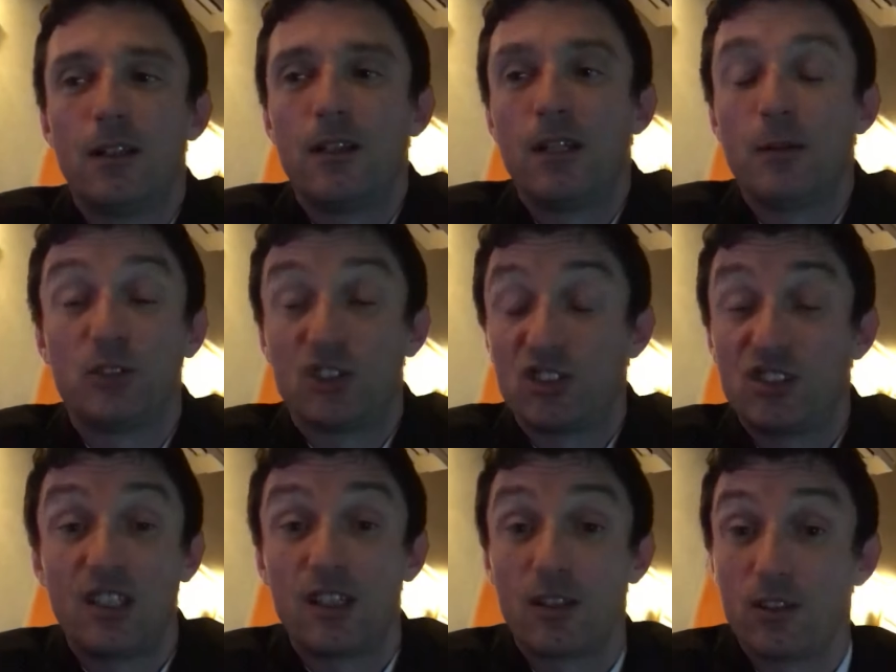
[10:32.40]
I've just
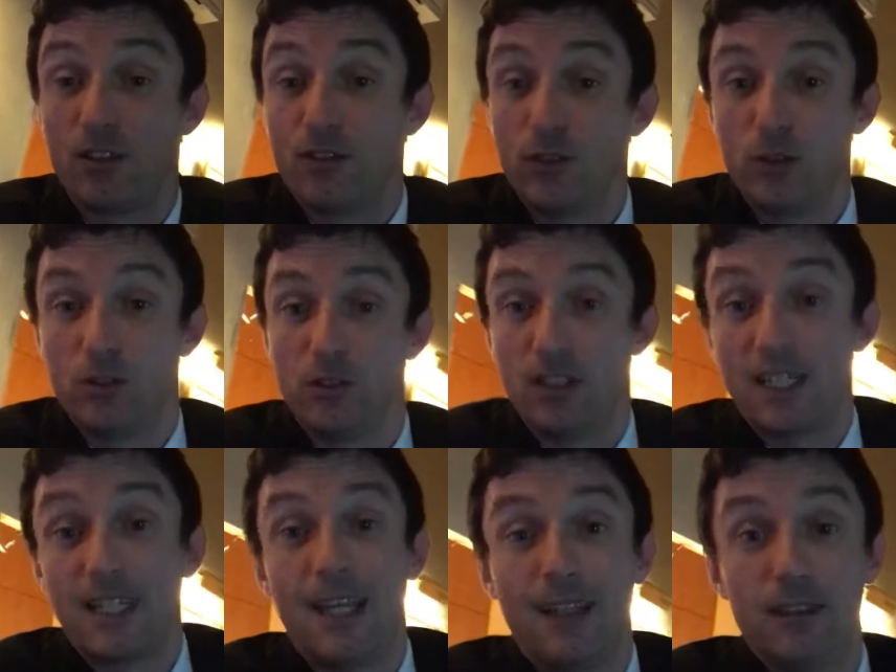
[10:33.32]
stayed on the phone
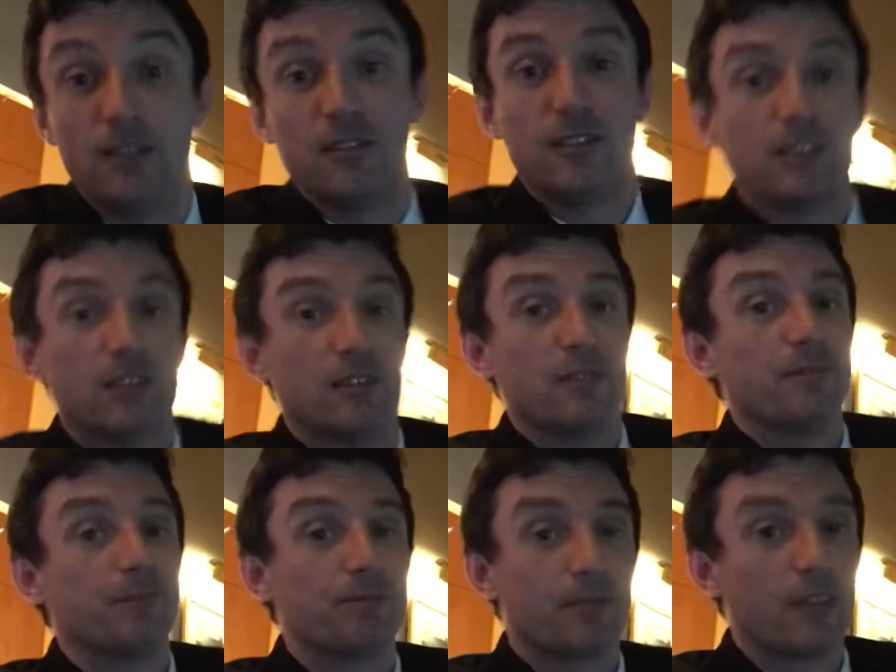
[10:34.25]
again, you know.
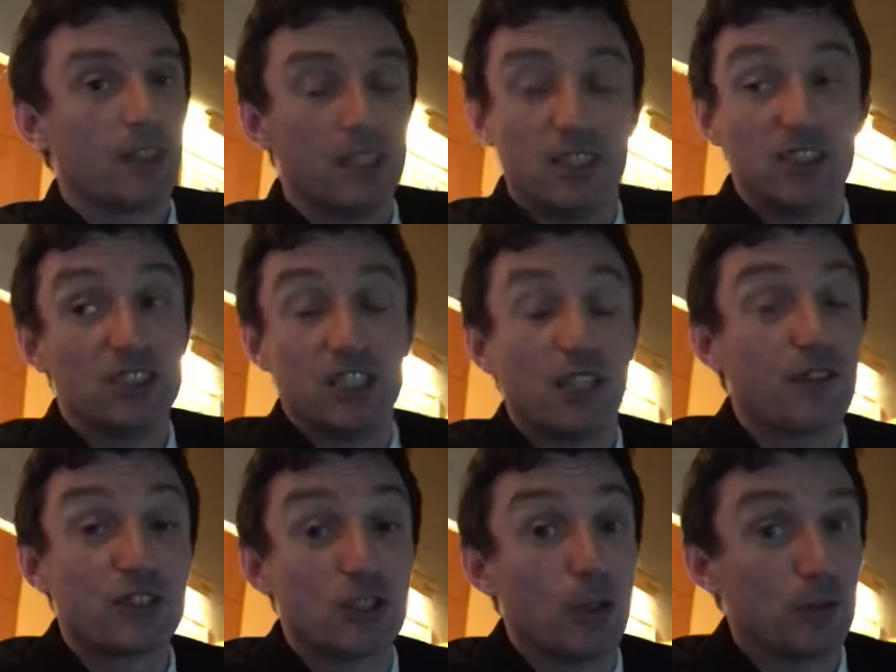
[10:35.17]
She
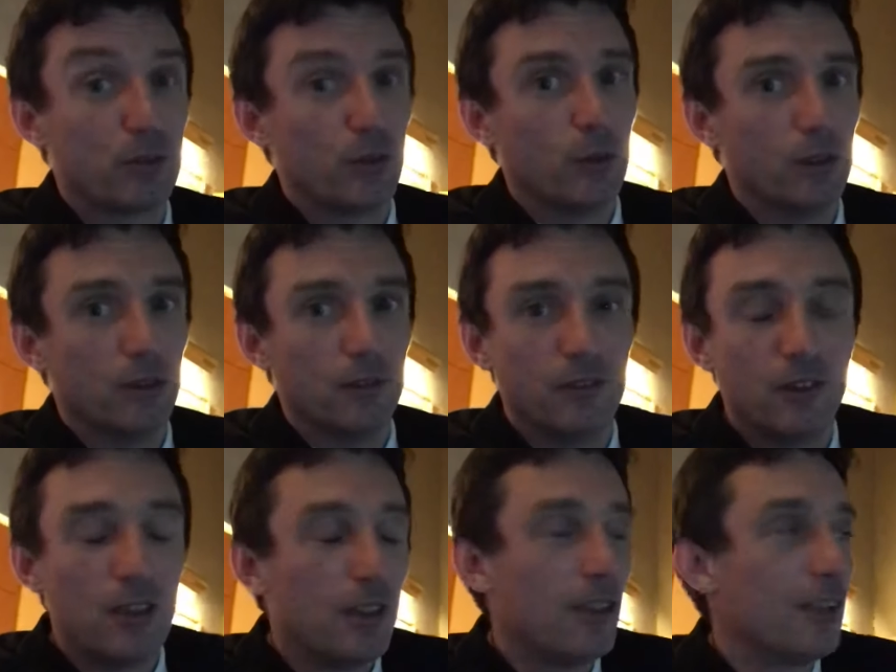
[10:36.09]
never stops phoning,
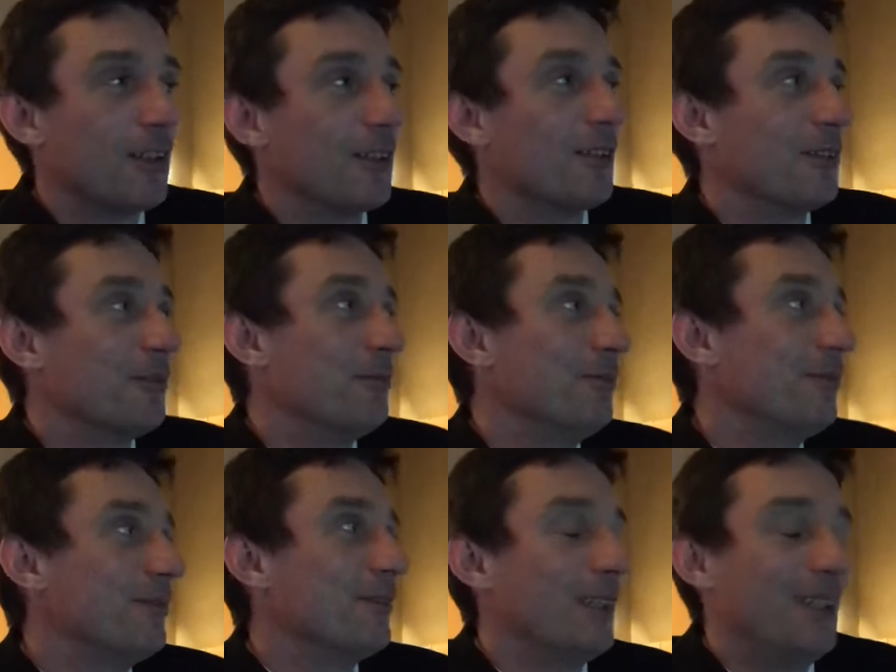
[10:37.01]
you
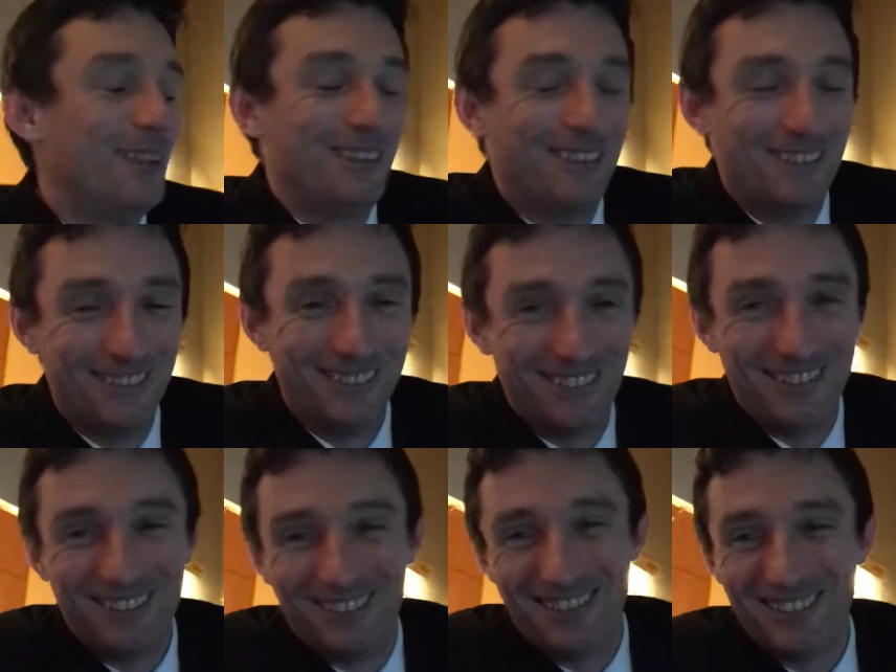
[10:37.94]

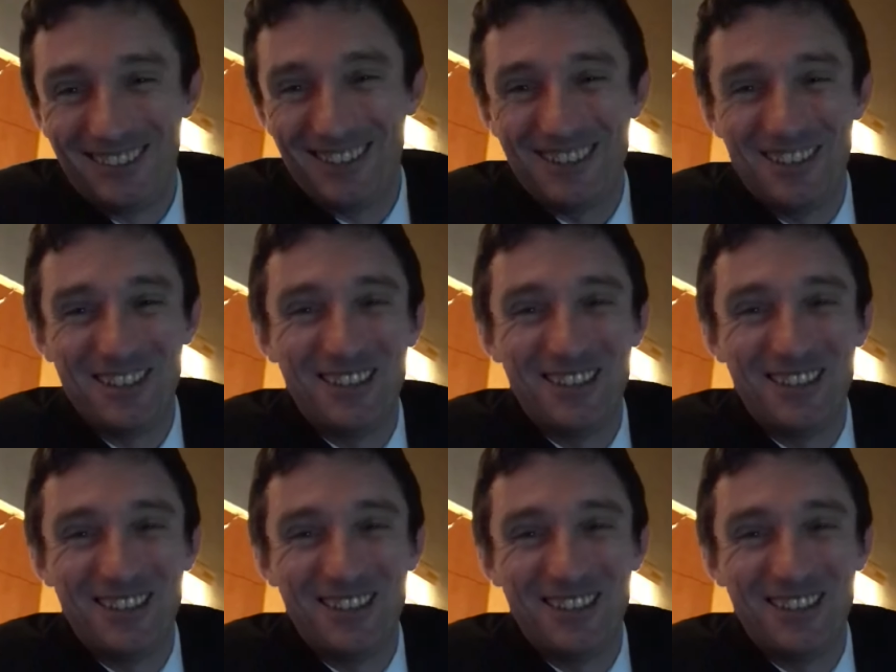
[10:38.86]
know.